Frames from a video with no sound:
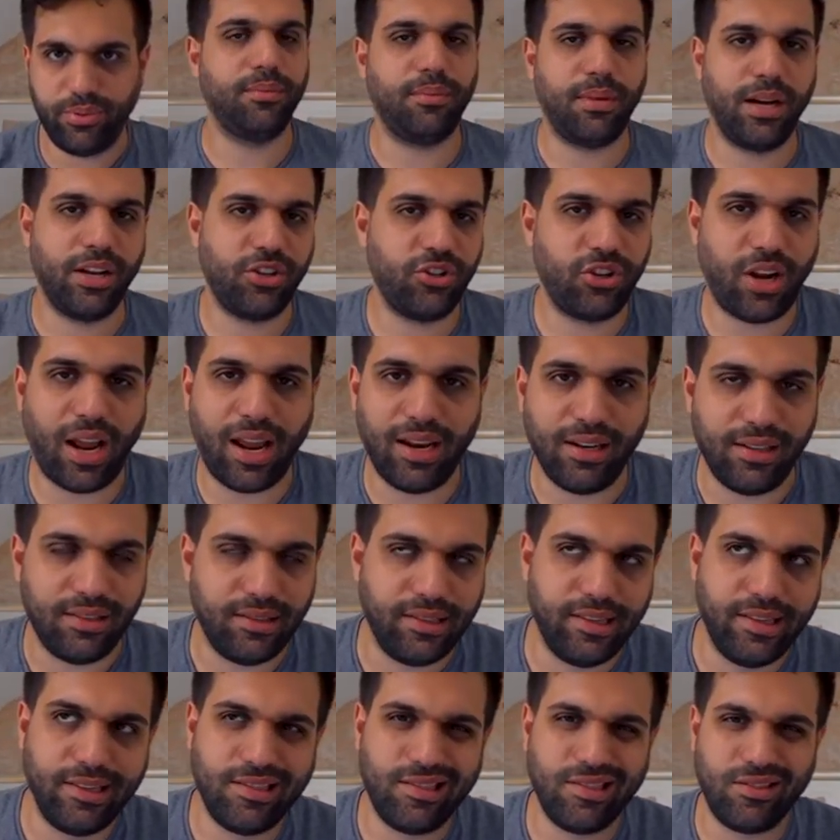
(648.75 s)
My
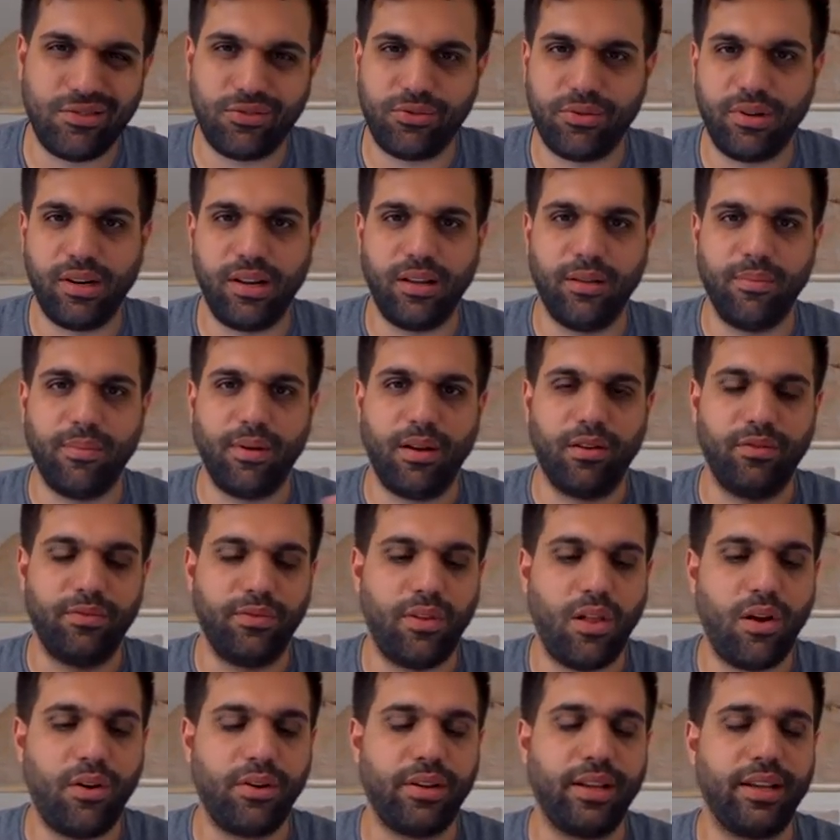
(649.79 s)
channel isn't really about
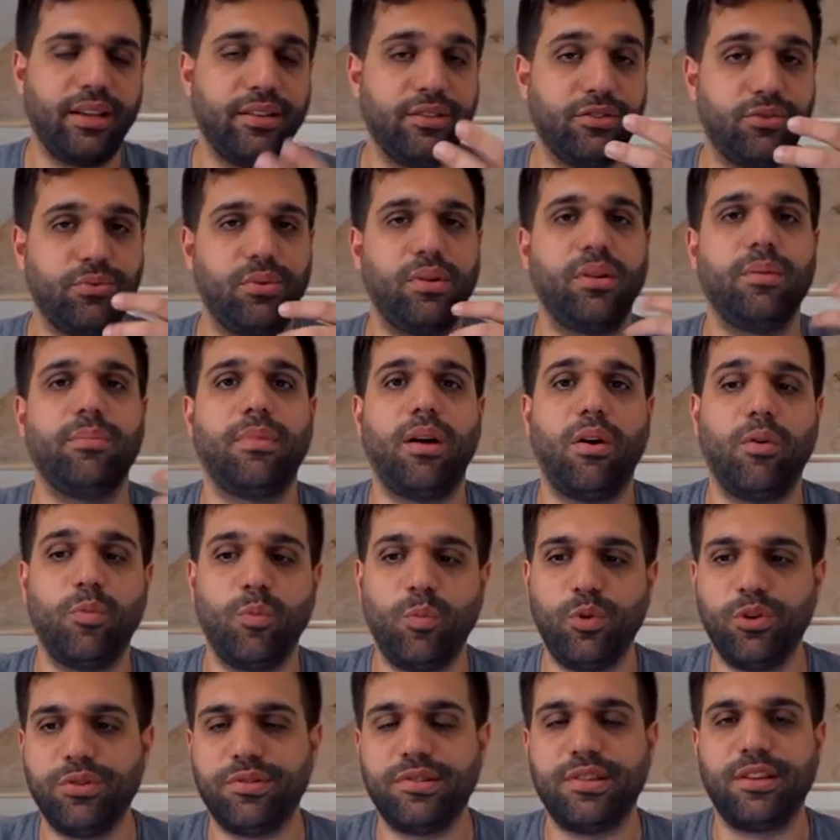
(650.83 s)
vlogging, it's really about
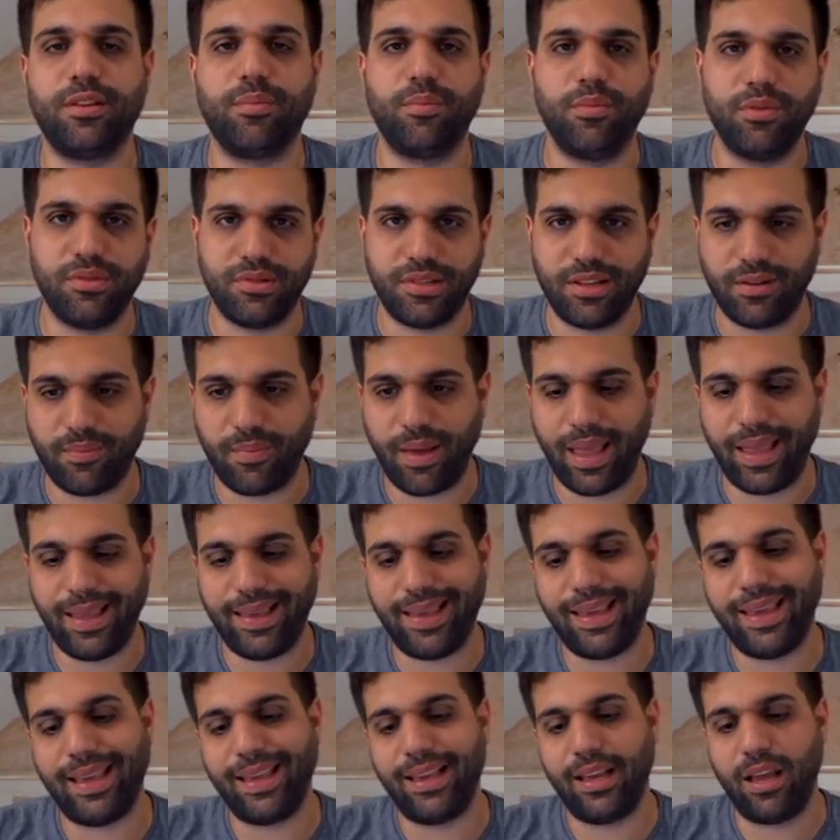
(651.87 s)
music, music
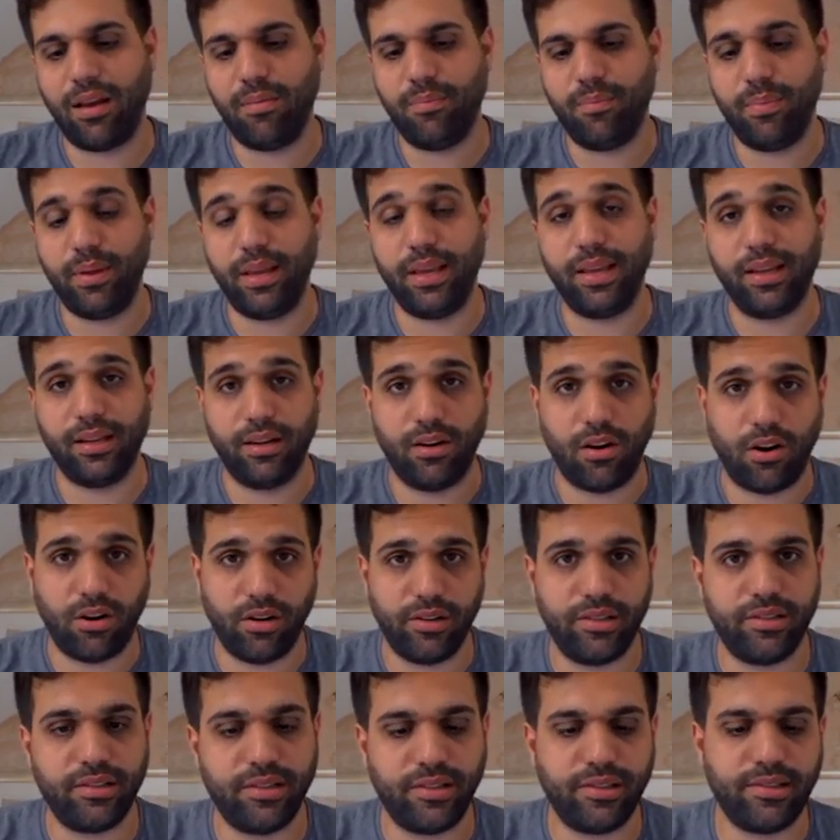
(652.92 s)
making and being an
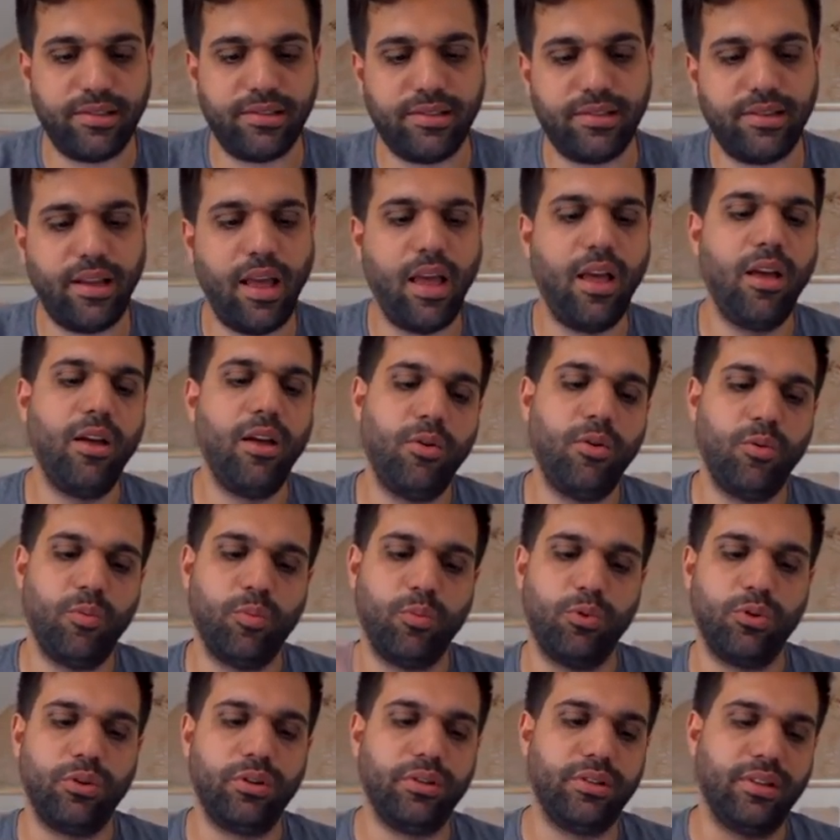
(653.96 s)
artist
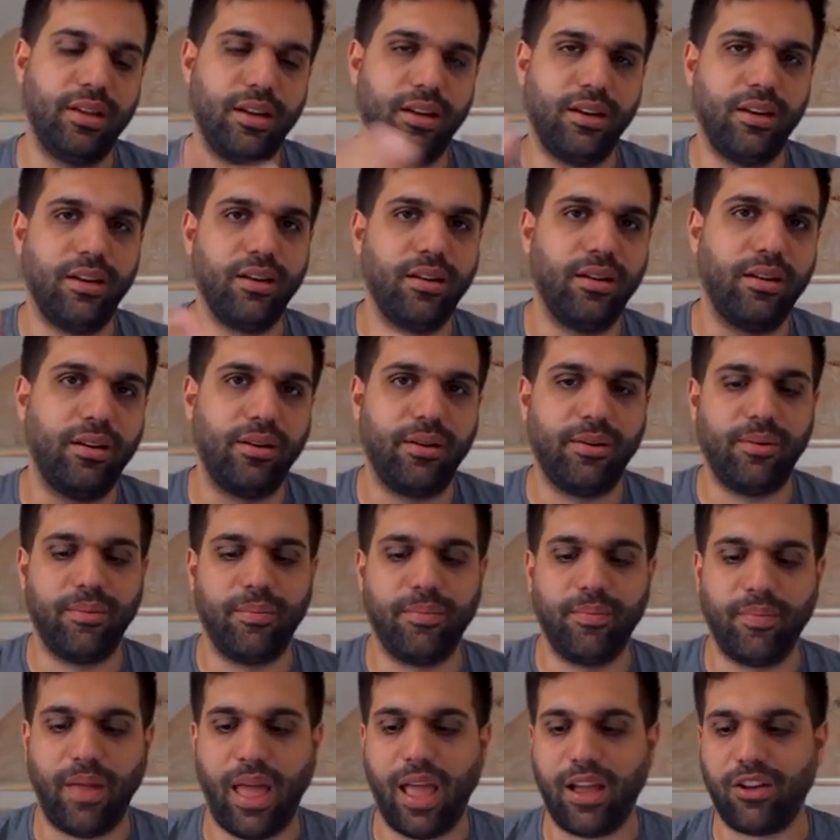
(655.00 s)
more than
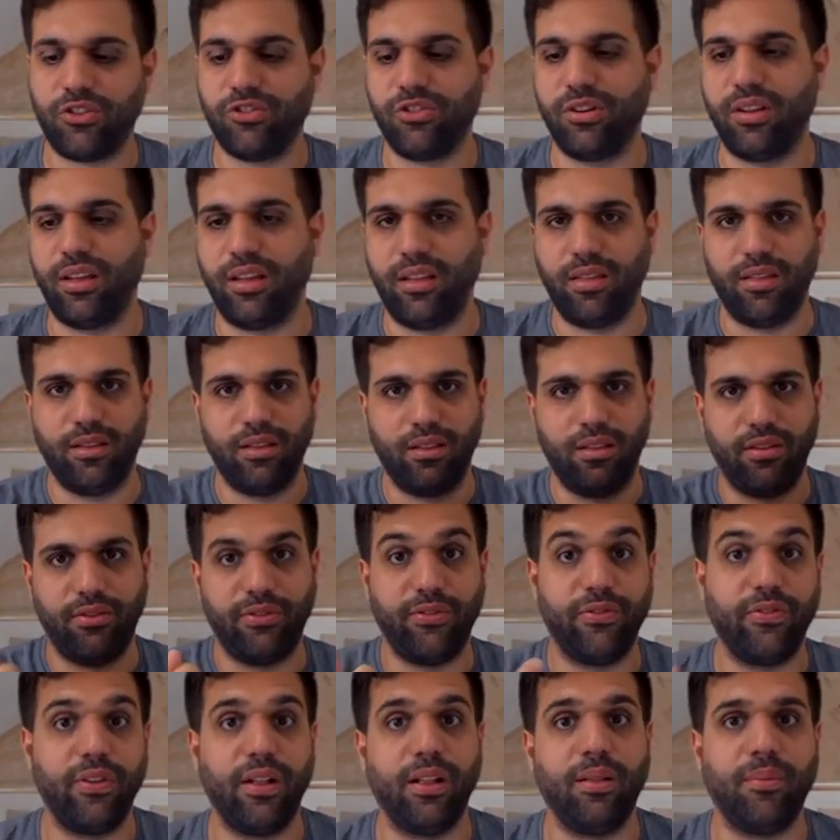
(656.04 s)
um, actually the, the
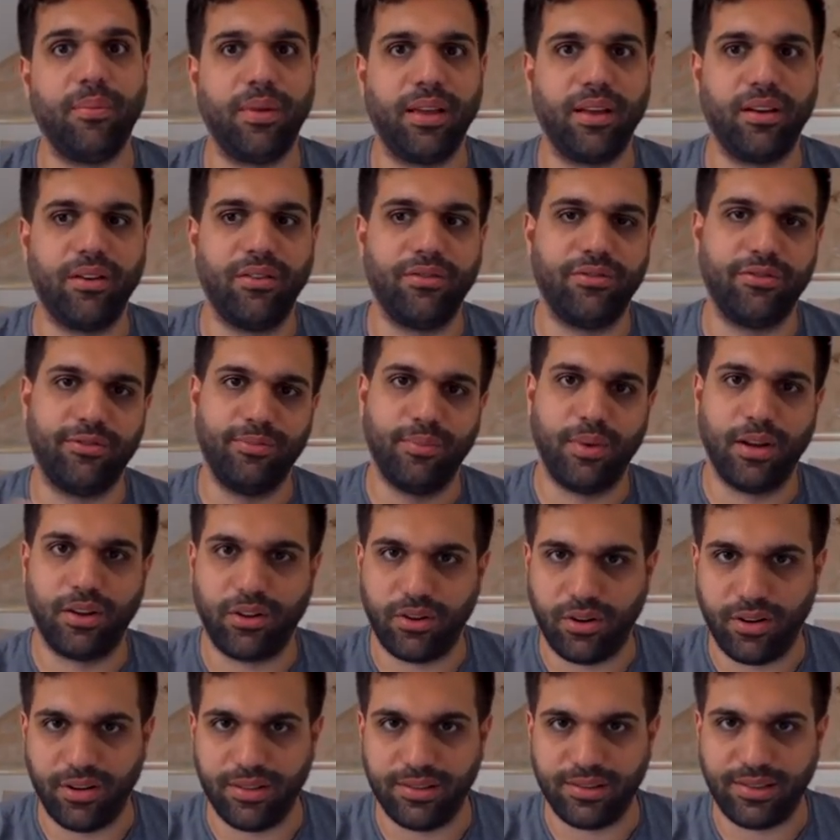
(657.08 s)
filming of my
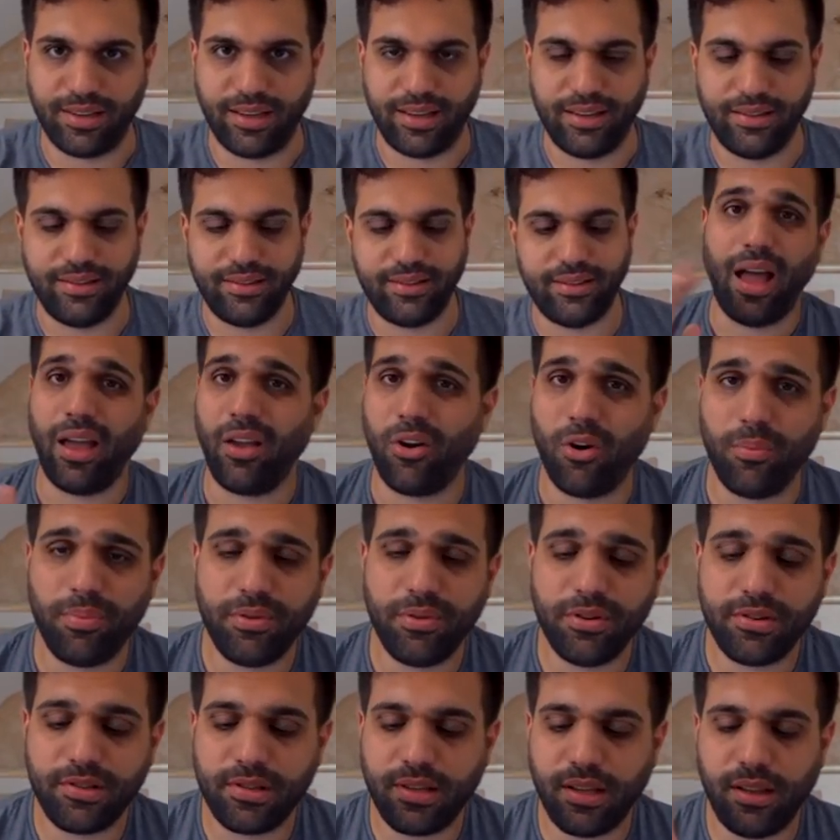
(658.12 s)
content. I hope
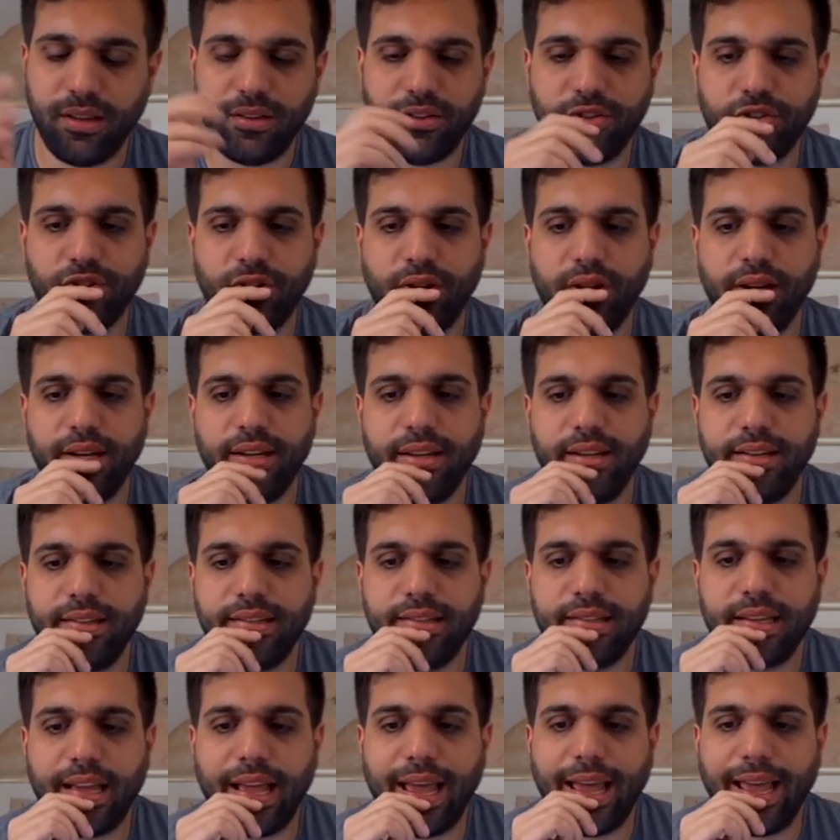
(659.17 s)
you still enjoyed
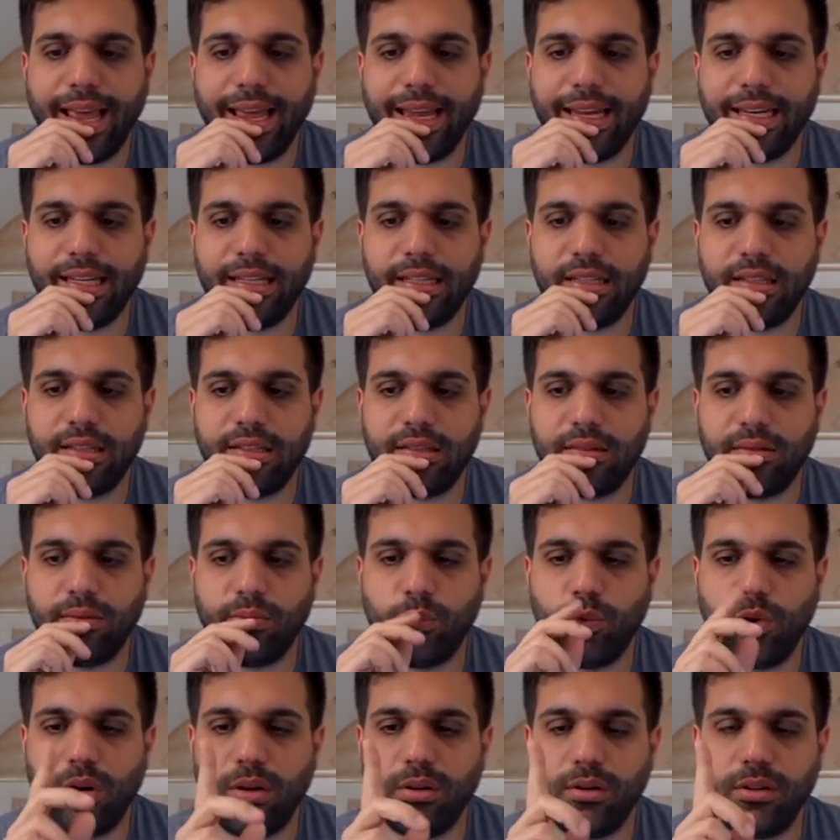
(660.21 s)
it and
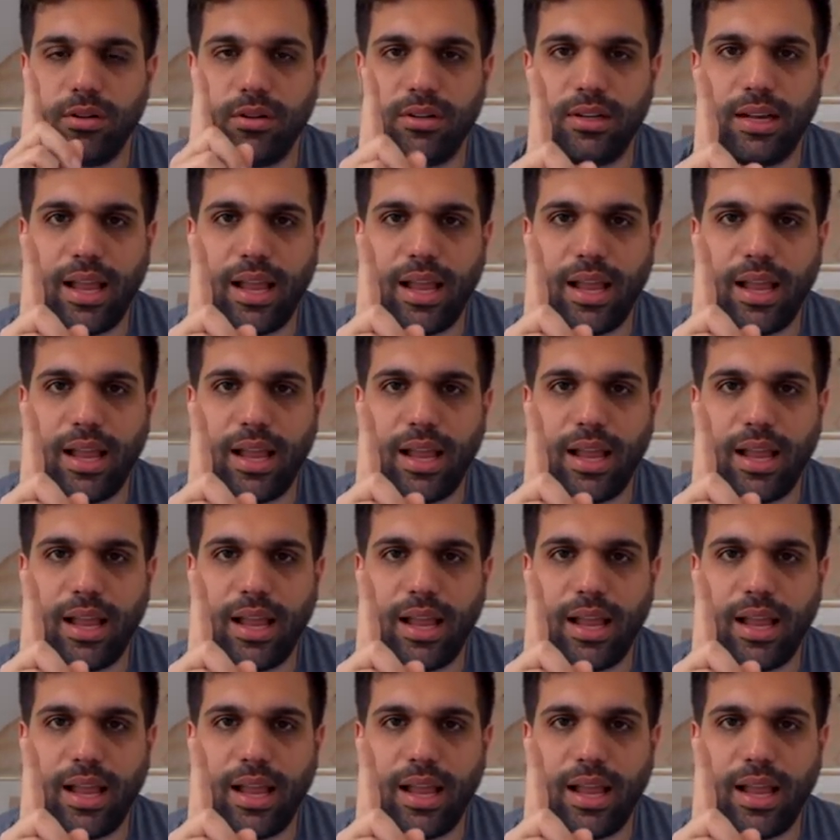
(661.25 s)
one